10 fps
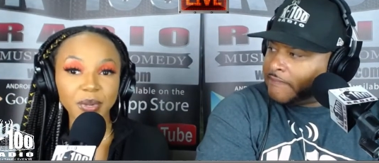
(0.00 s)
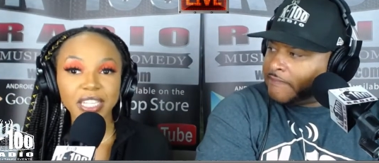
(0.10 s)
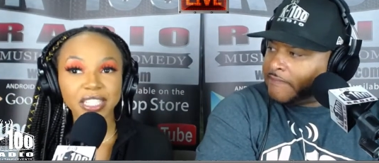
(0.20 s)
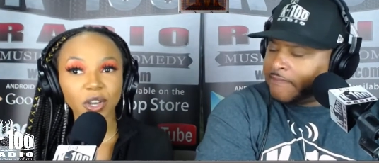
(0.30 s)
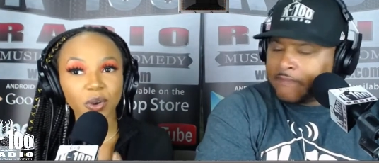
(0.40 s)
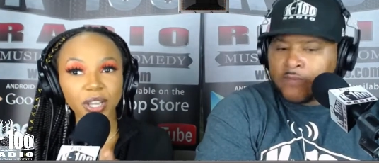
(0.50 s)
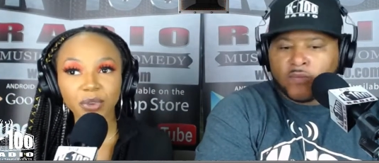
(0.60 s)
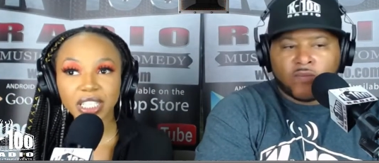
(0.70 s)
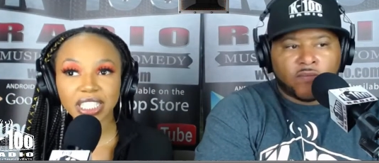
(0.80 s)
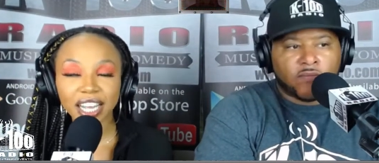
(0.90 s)
Speaker 1: And so he
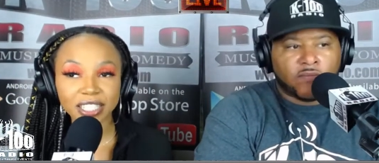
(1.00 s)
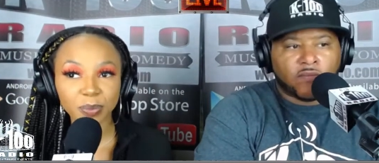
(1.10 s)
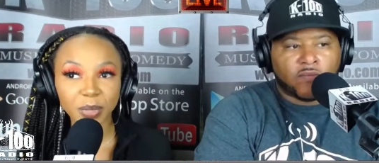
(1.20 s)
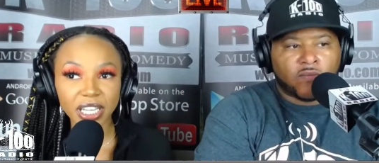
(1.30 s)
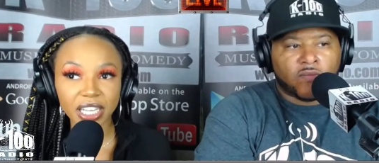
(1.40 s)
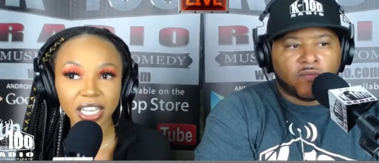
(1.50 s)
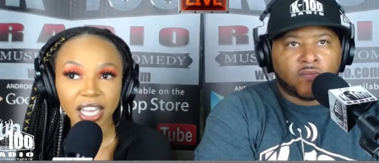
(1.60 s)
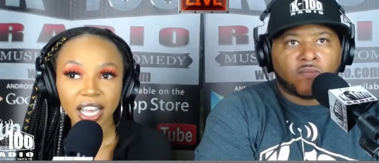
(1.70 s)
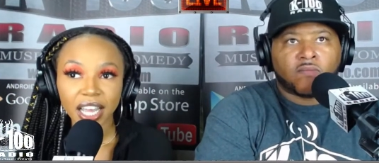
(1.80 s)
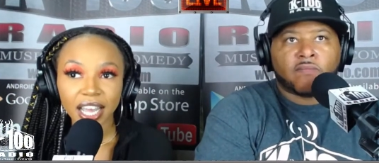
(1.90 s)
reached out to me
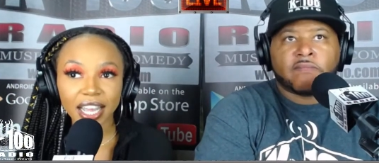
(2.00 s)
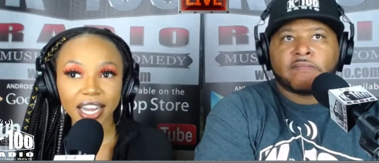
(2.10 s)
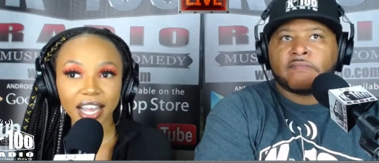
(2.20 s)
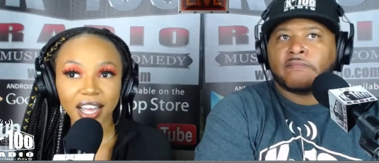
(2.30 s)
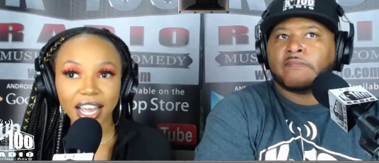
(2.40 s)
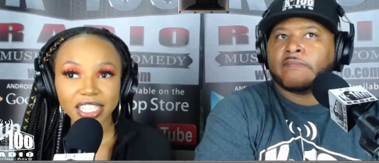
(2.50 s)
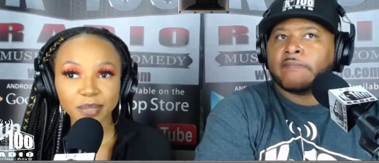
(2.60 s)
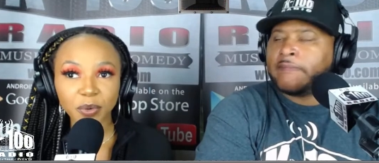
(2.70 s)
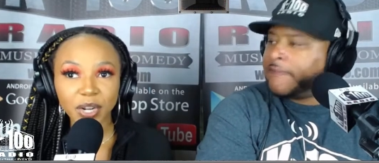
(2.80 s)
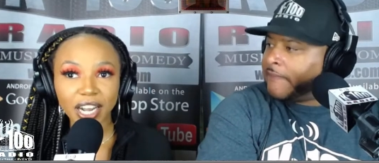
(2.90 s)
and uh, asked
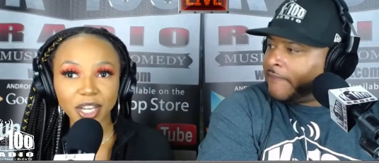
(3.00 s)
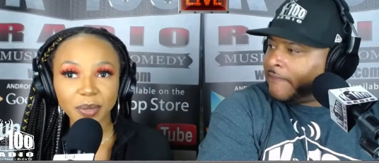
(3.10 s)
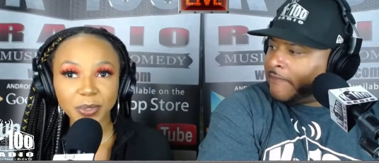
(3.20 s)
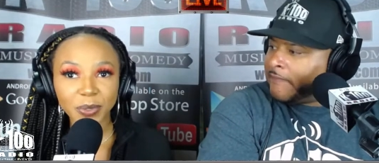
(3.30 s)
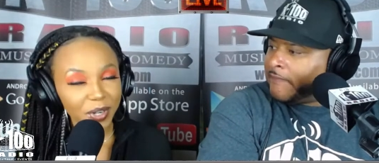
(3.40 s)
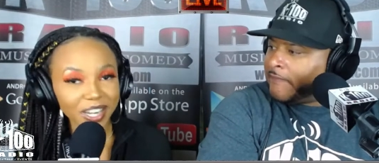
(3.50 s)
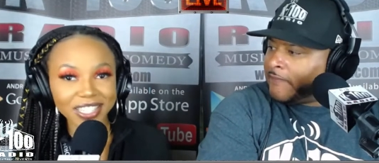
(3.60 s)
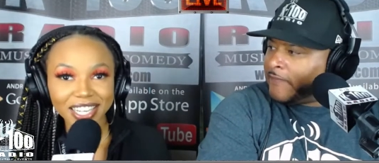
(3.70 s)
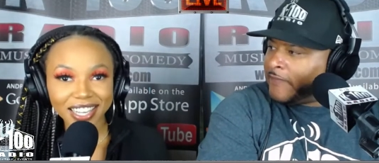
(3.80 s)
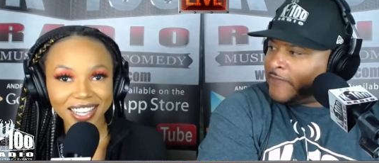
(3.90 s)
me would I come through, and I
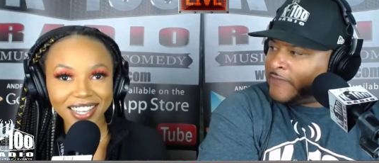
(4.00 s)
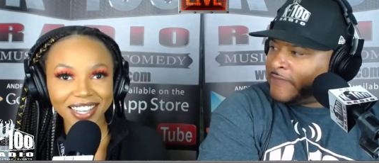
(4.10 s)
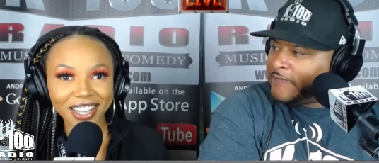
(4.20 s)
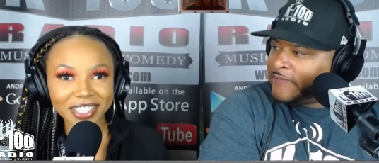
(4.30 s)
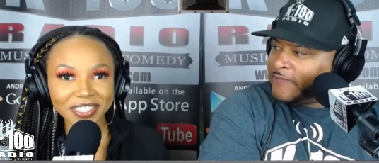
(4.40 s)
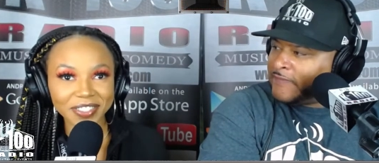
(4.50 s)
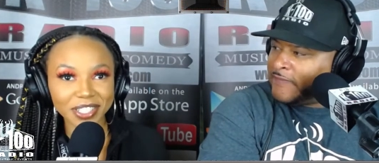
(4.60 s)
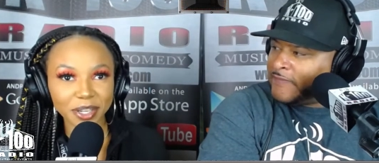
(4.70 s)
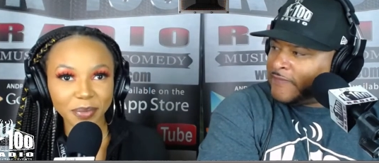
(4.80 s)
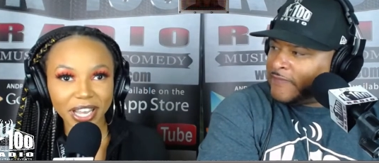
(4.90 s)
was like, yeah, I'd love to
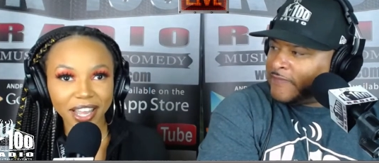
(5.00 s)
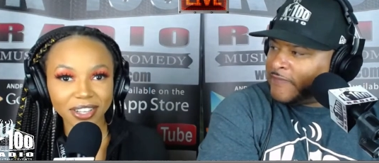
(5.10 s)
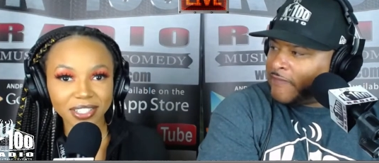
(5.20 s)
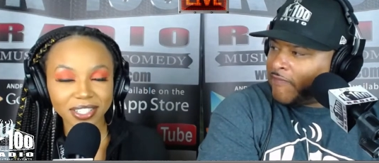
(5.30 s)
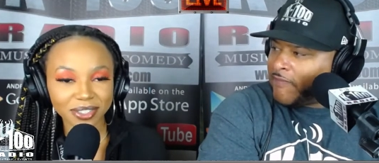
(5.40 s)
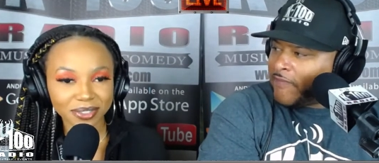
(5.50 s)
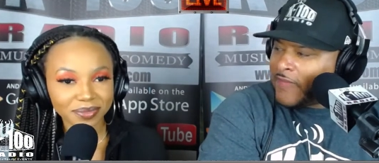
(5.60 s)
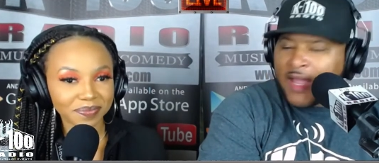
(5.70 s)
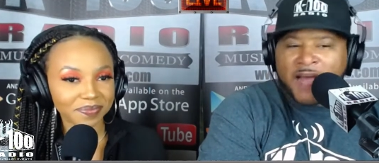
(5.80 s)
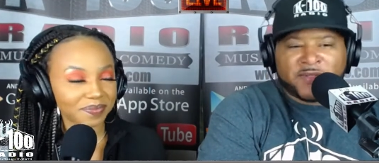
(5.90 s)
come back out. So
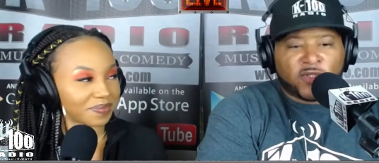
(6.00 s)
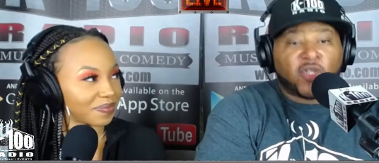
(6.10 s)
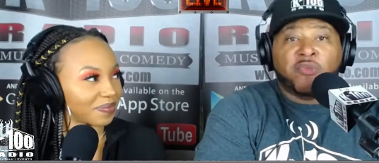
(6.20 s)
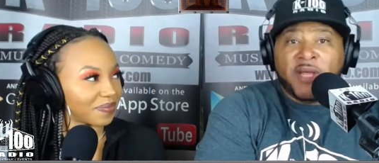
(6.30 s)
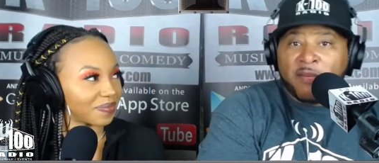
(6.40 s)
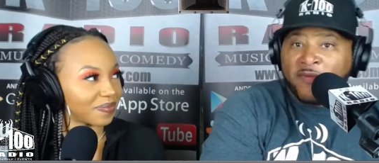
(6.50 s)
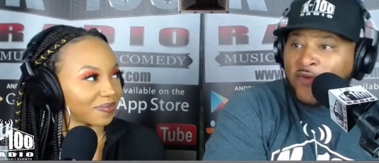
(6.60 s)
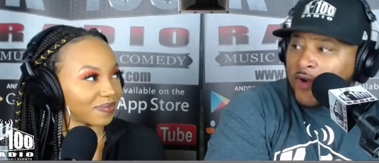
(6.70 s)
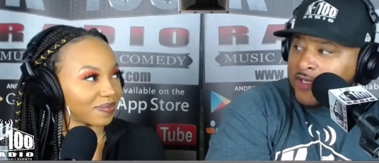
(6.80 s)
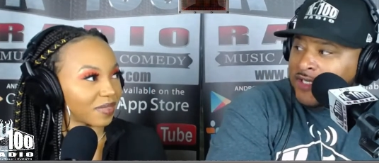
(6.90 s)
Speaker 2: absolutely. So you've been here
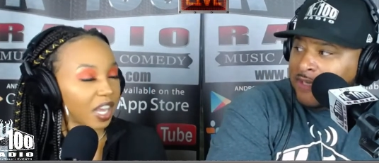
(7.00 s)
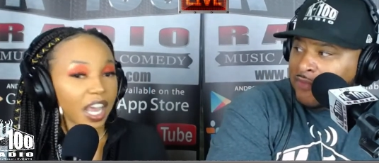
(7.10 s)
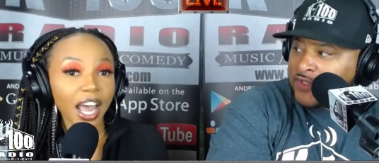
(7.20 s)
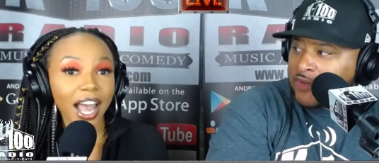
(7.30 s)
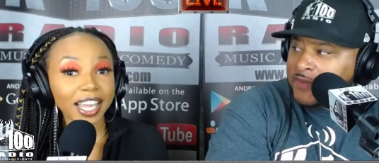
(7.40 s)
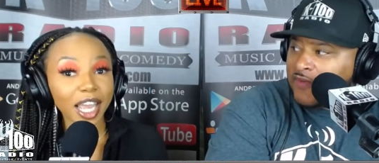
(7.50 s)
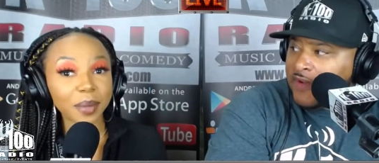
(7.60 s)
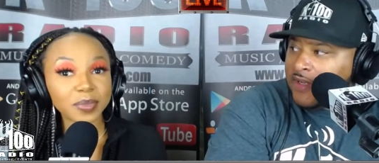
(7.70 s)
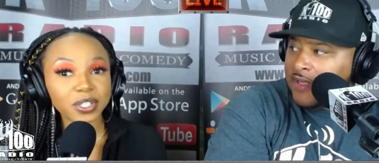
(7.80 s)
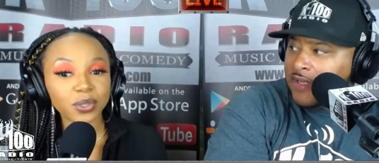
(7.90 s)
before. You done bruising? I
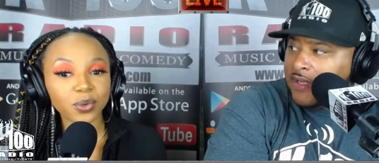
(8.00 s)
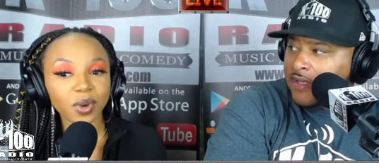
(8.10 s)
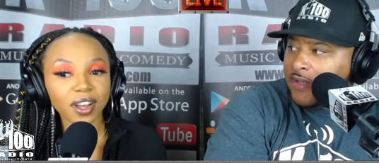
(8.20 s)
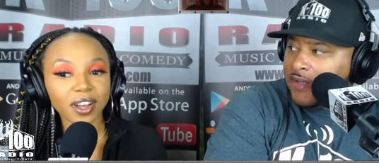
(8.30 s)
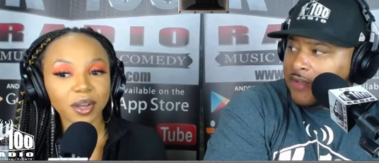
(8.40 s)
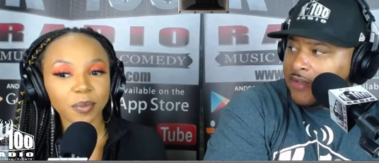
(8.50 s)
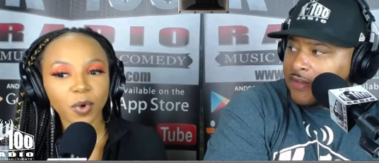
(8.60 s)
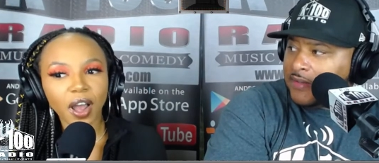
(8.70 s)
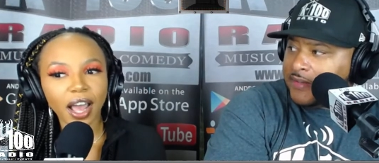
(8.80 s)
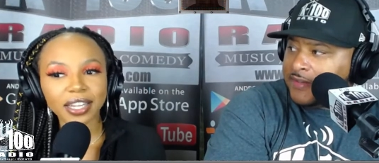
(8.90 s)
Speaker 1: came to um,
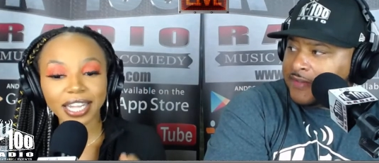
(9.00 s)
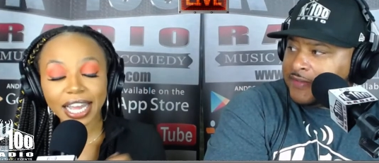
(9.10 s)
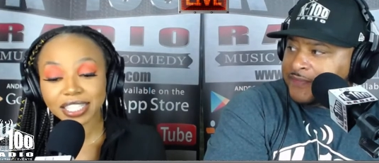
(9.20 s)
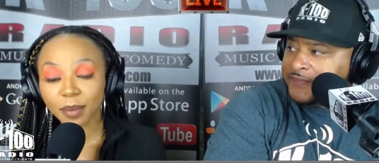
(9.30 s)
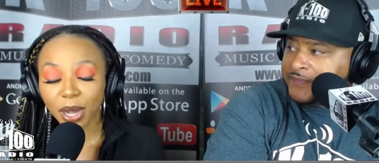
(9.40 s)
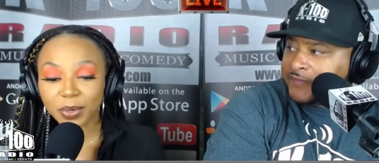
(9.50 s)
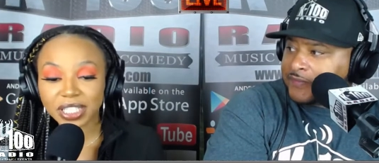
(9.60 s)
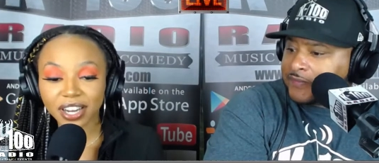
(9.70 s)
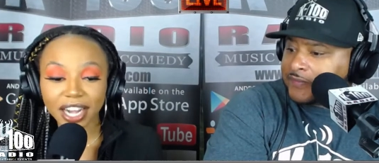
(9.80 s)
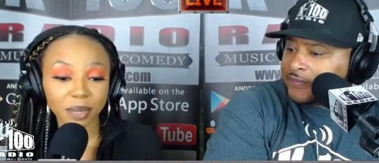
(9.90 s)
well last time I was
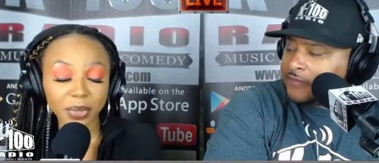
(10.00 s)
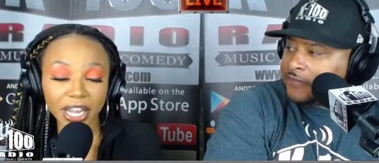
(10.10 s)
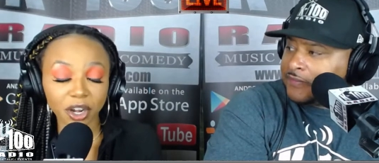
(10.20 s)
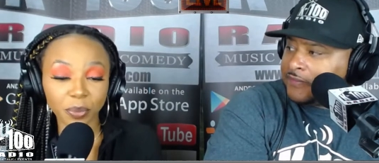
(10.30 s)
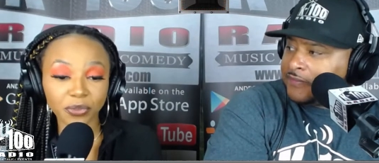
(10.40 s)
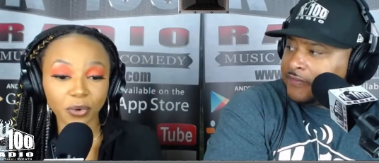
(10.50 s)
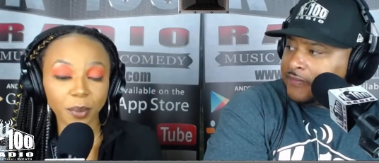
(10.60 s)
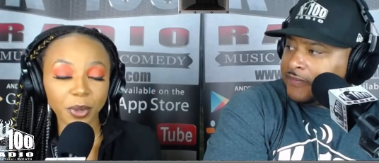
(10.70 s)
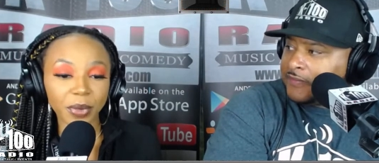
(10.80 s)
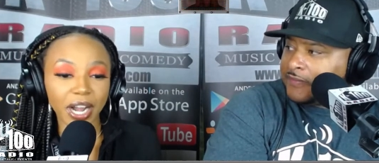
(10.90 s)
here, I didn't plan on
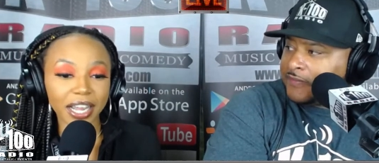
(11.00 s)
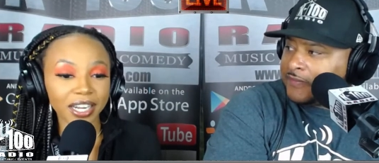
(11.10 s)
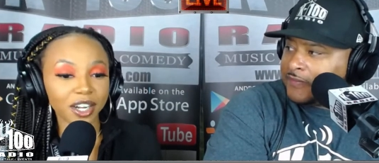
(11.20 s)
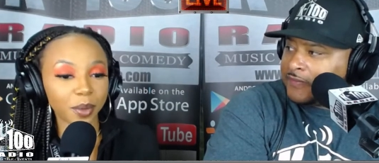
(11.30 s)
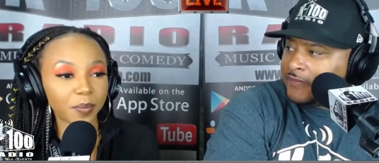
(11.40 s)
performing, but I ended up